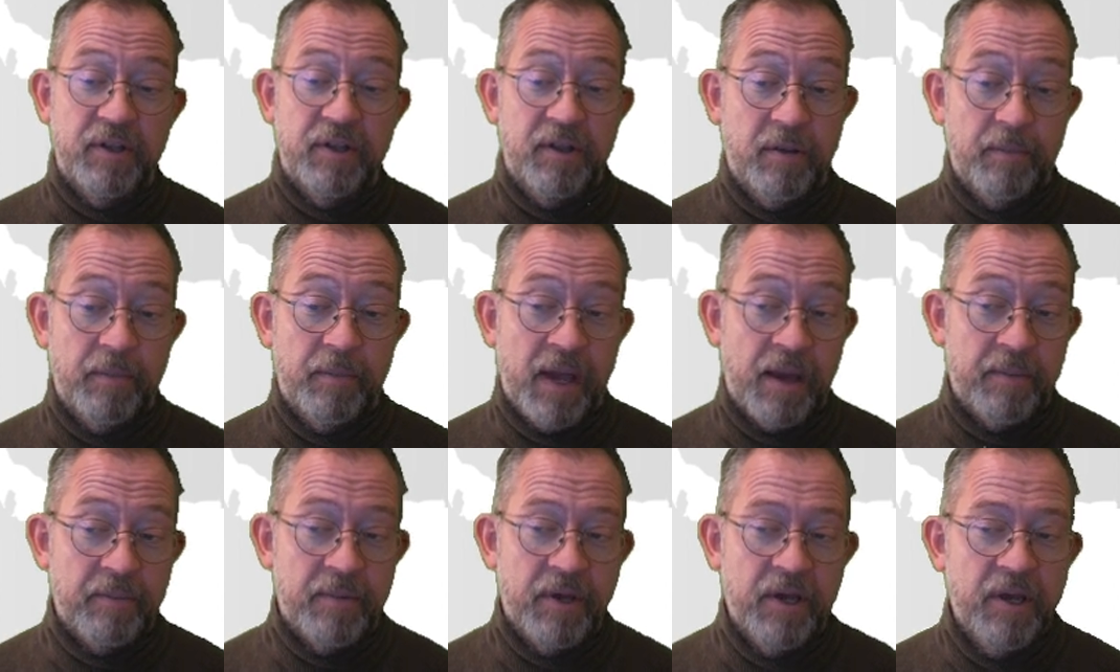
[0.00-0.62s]
in the
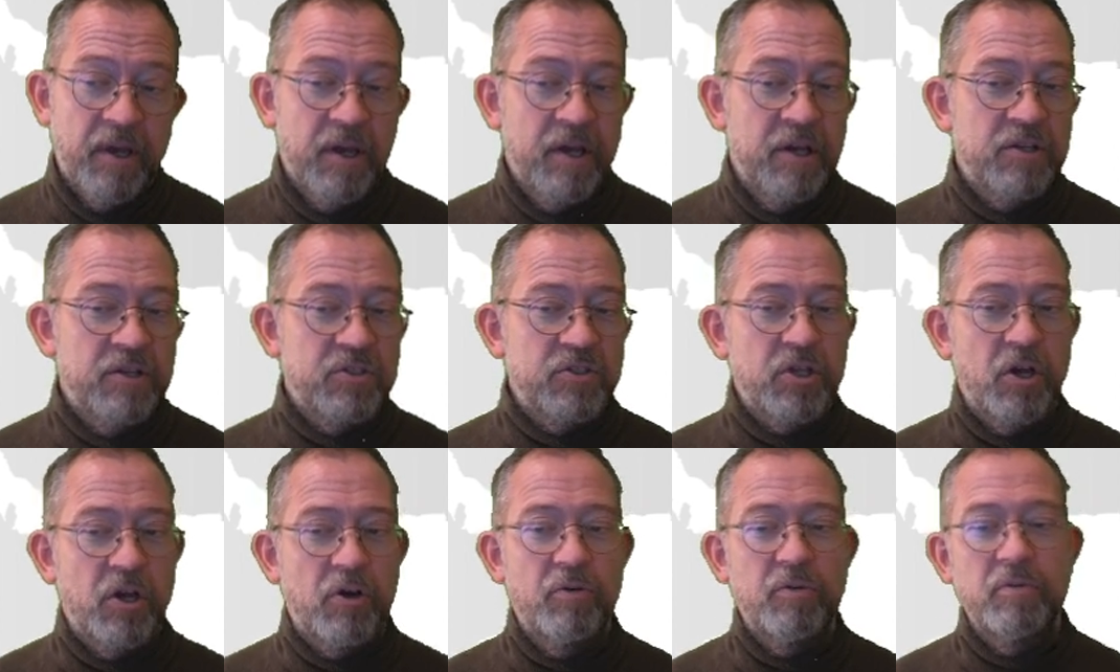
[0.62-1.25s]
map.
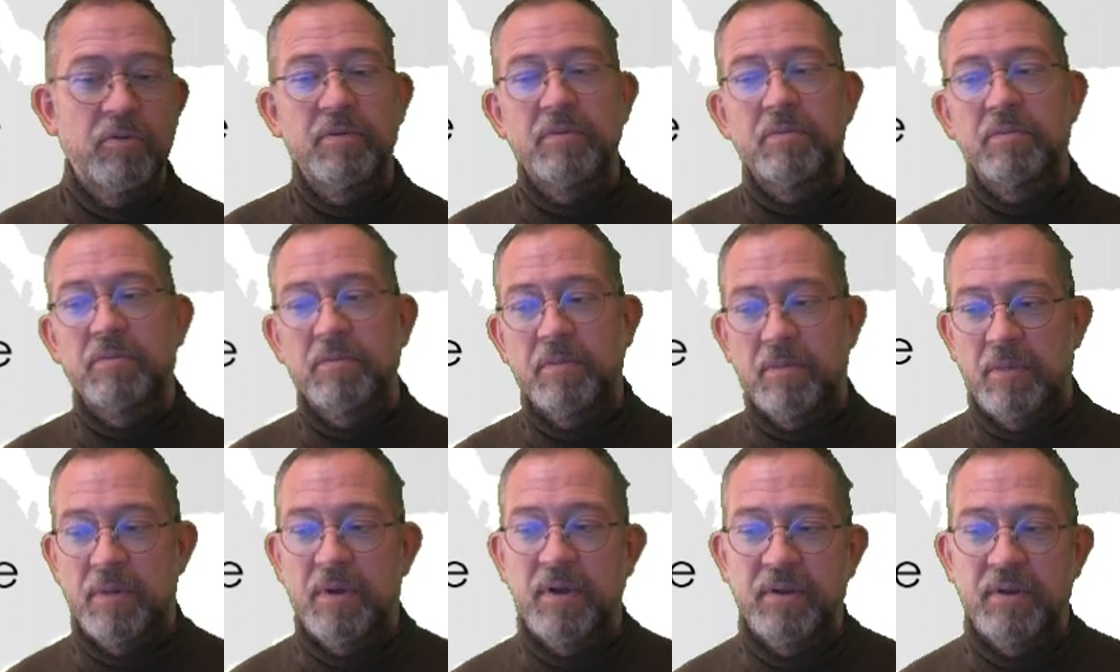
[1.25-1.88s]
So
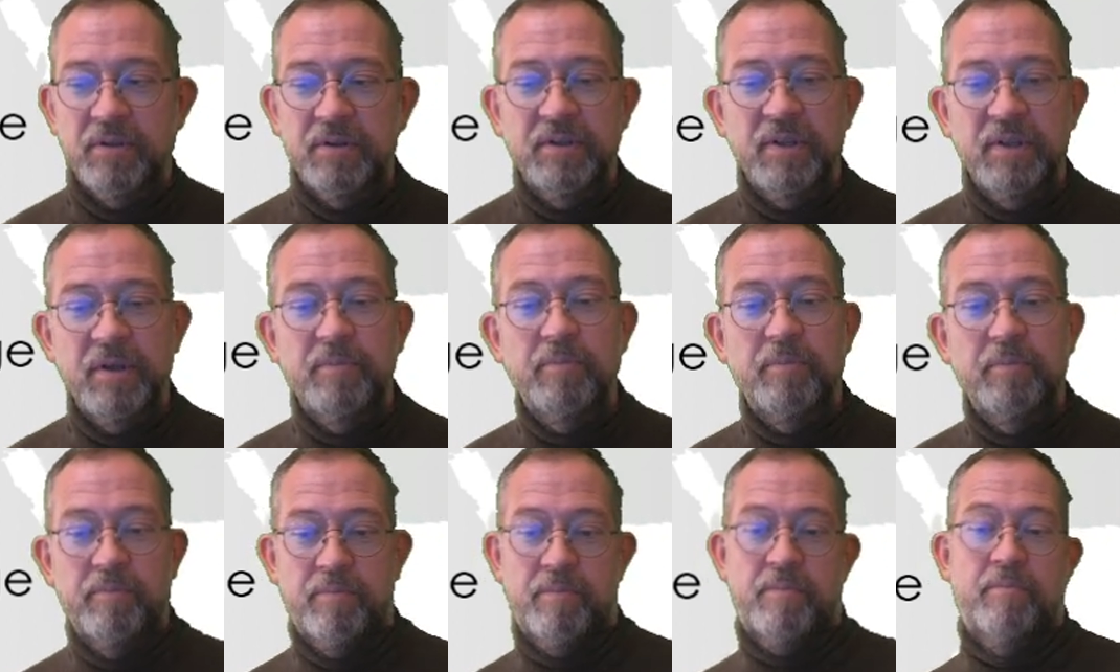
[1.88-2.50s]
the
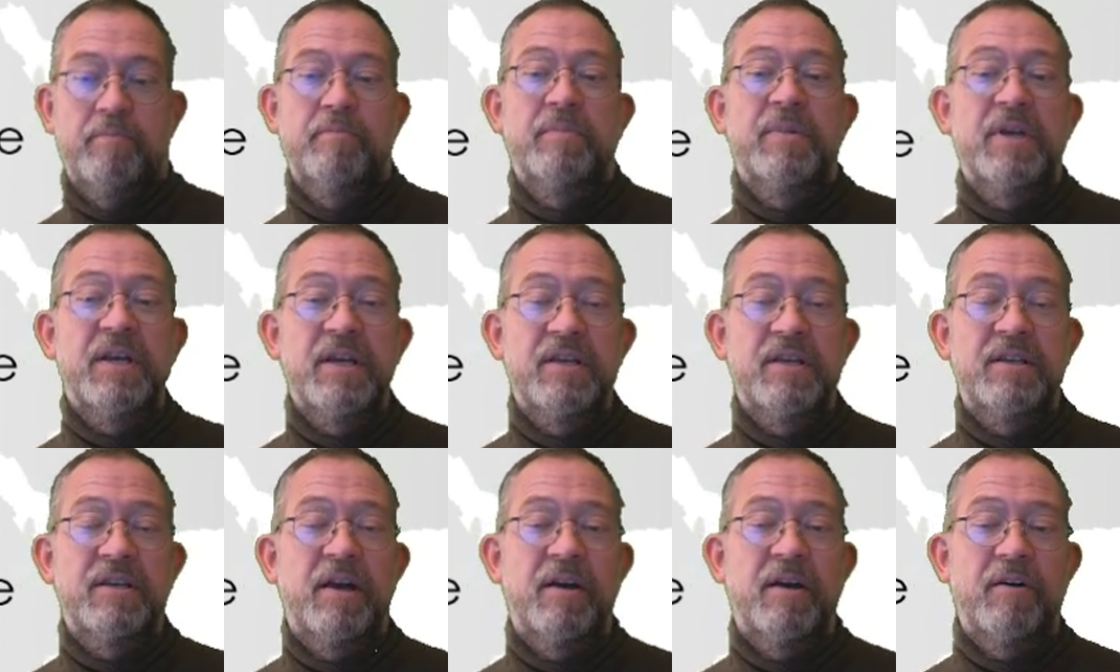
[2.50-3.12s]

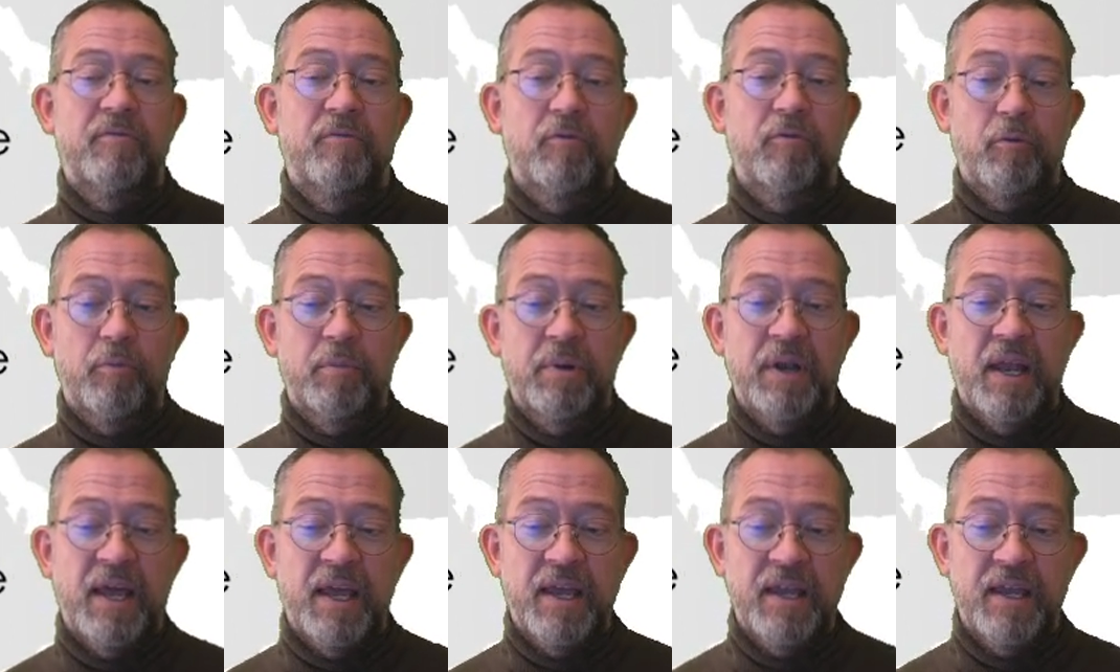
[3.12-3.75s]
media will
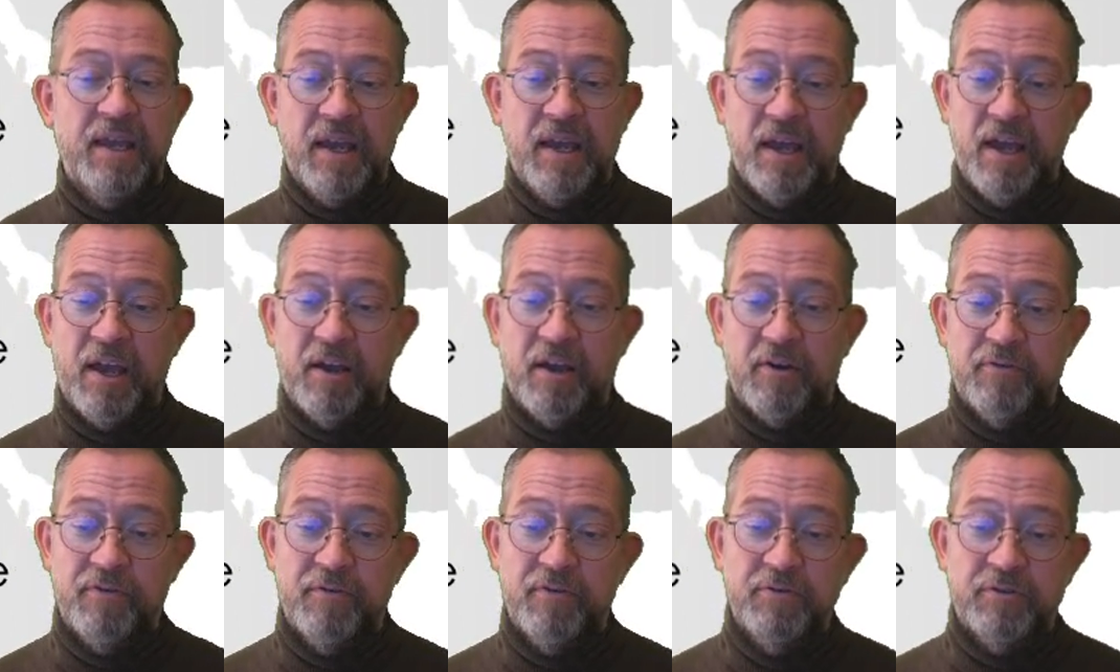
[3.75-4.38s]
play a
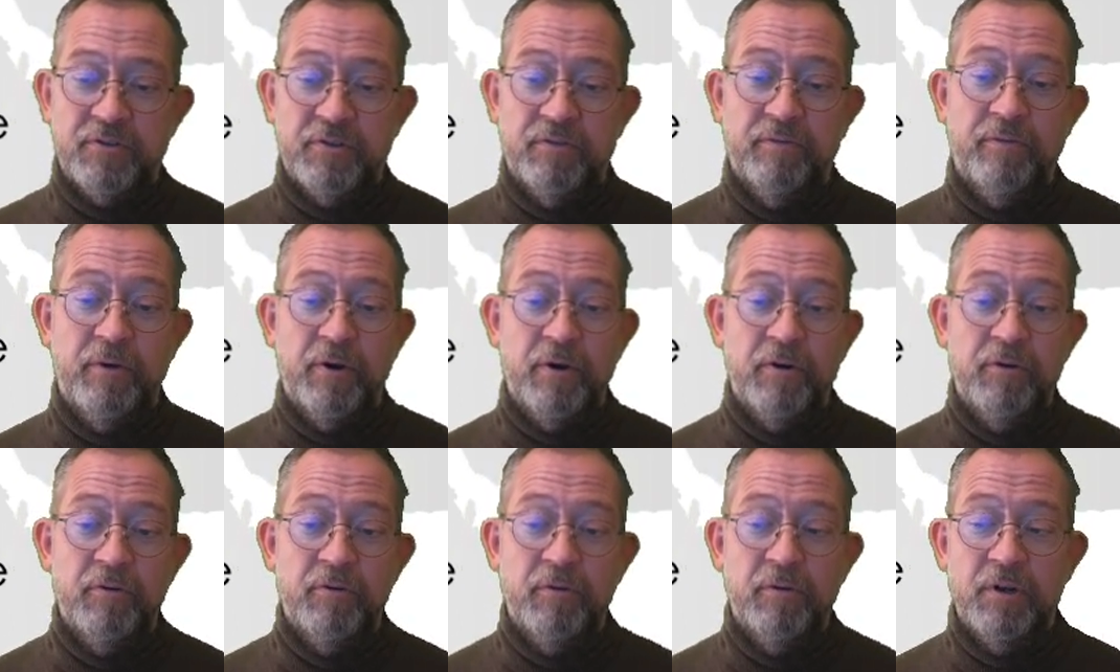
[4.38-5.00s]
crucial
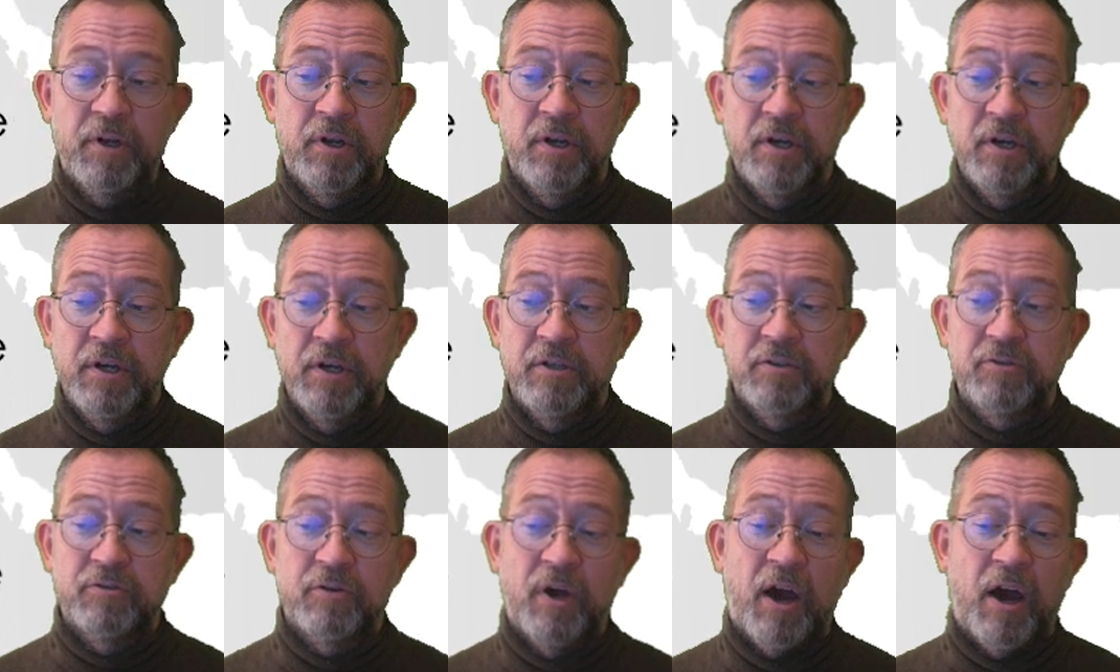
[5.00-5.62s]
role
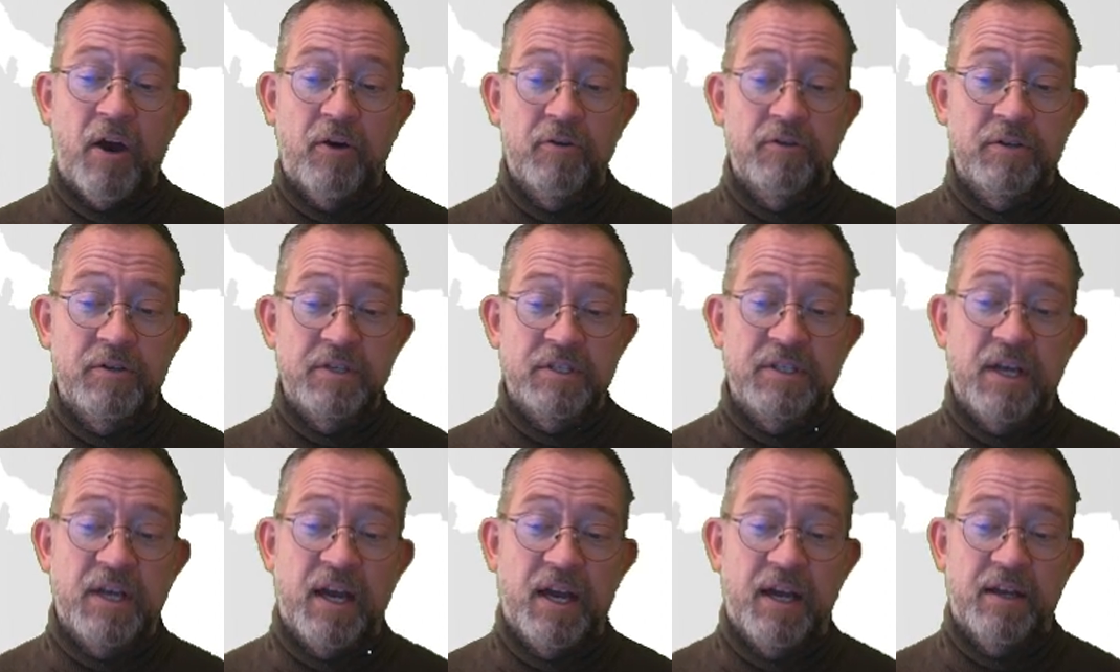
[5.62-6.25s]
to how you
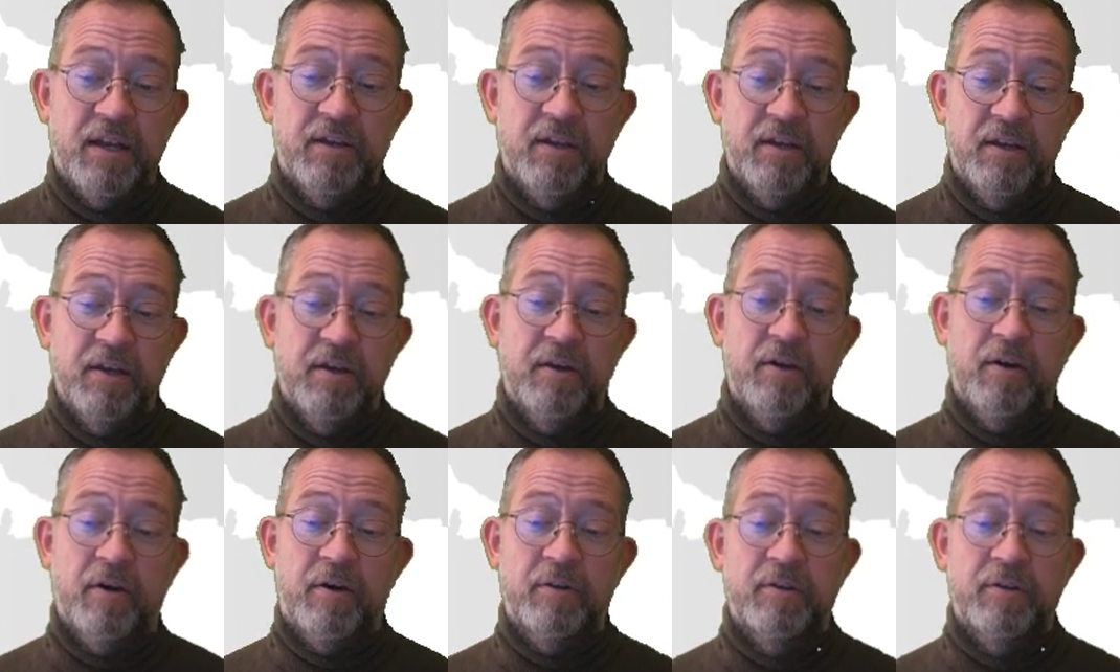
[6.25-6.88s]
decide
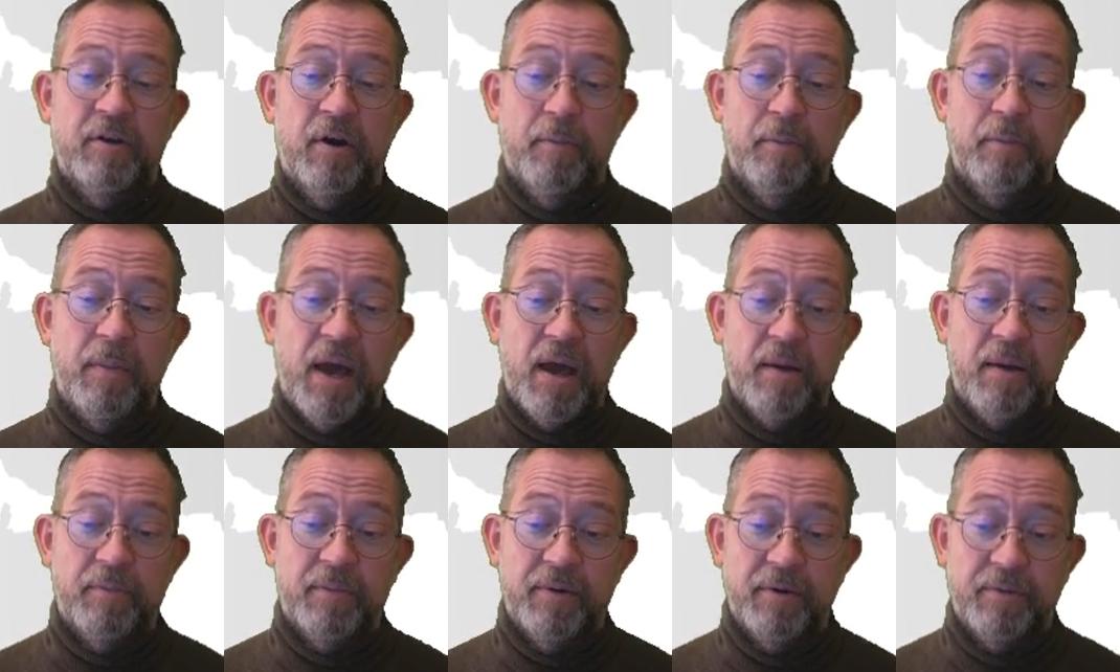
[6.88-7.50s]
on your
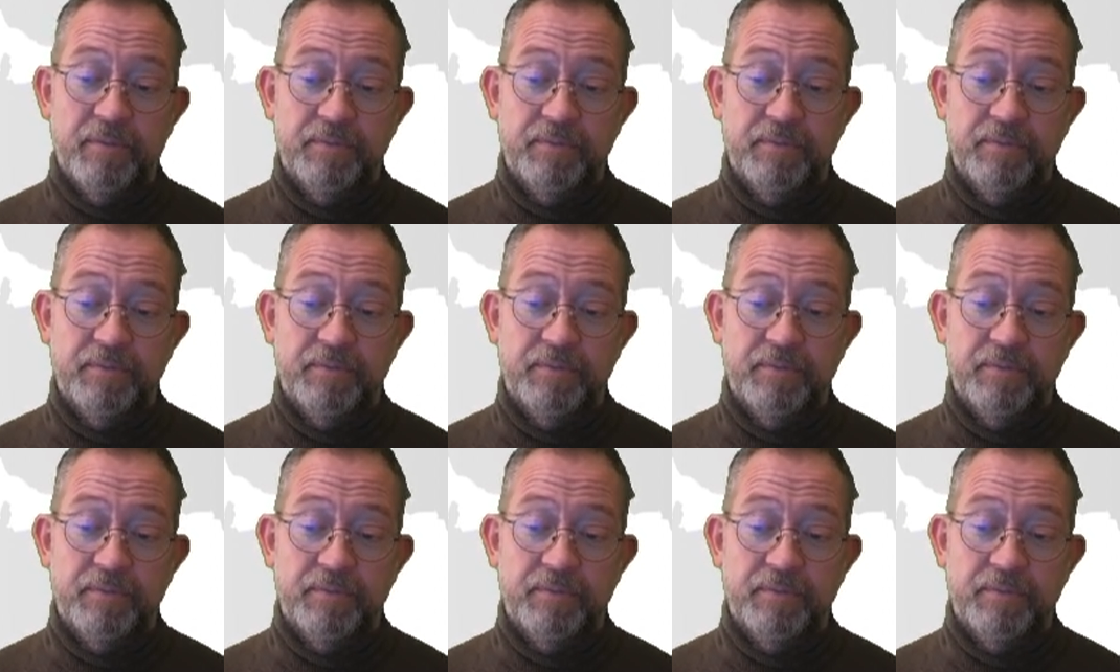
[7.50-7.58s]
map.